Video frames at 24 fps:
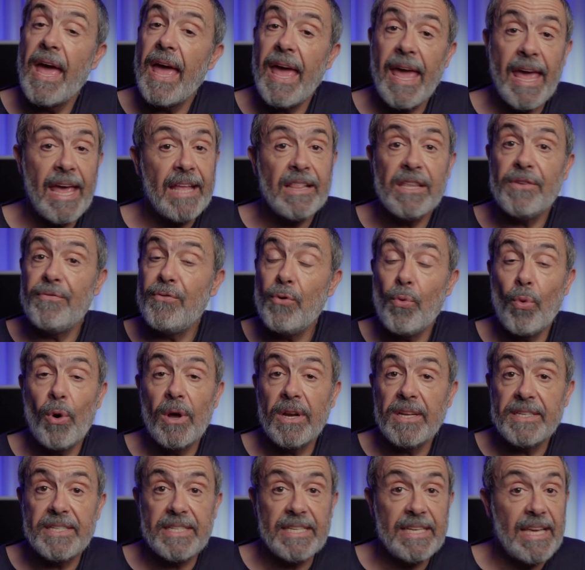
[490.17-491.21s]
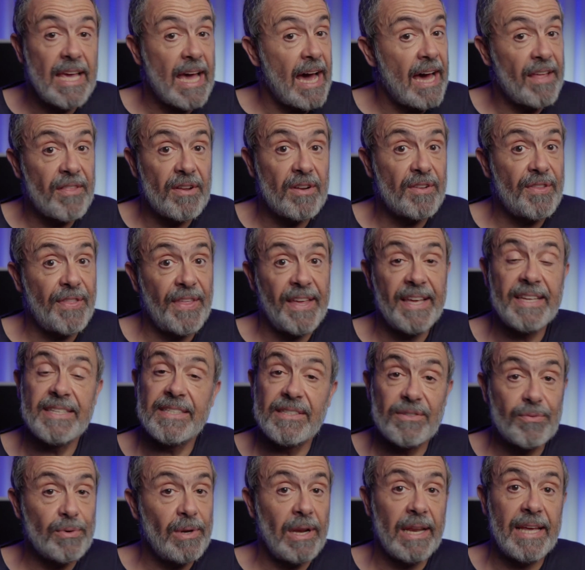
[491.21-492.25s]
And if you want to see other
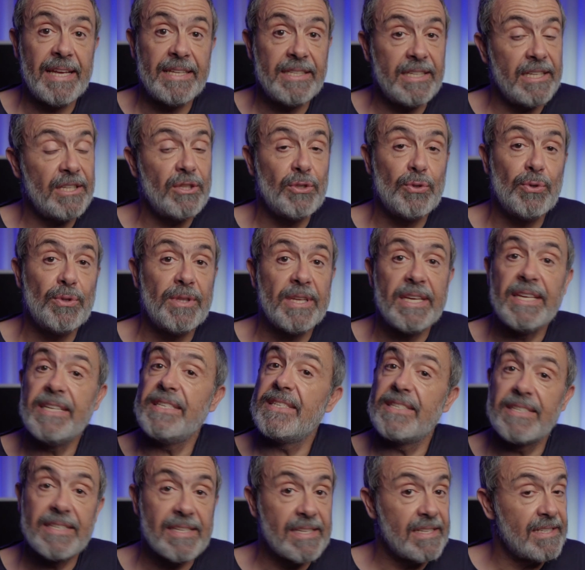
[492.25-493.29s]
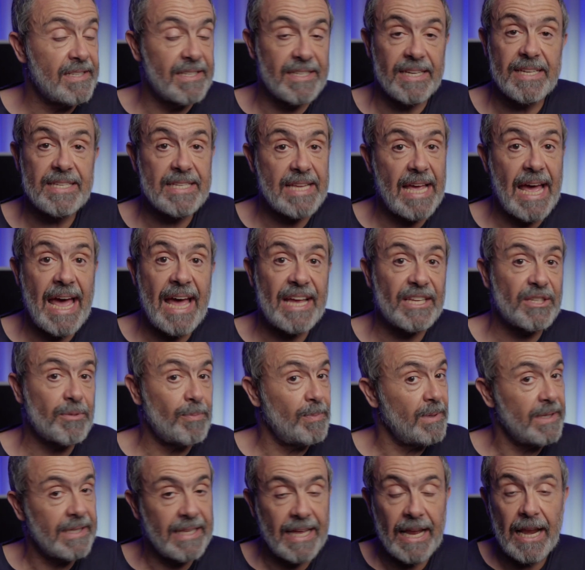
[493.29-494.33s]
things related to this, just ask
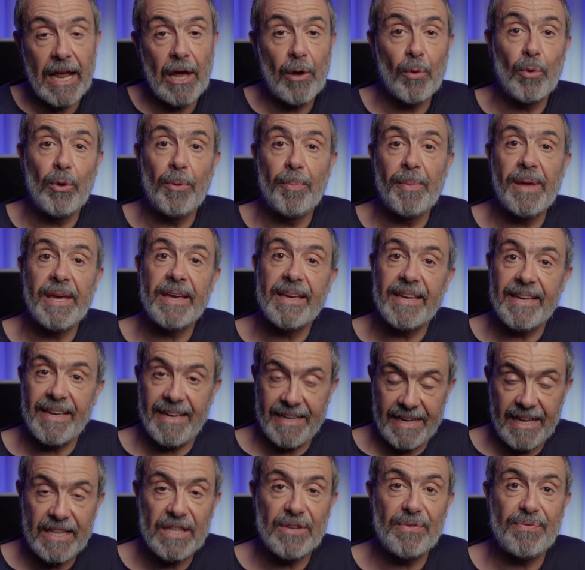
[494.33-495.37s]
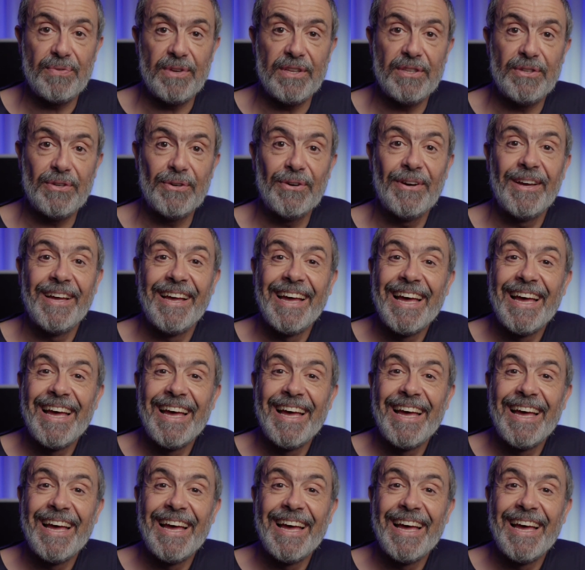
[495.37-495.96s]
me that I will make another video.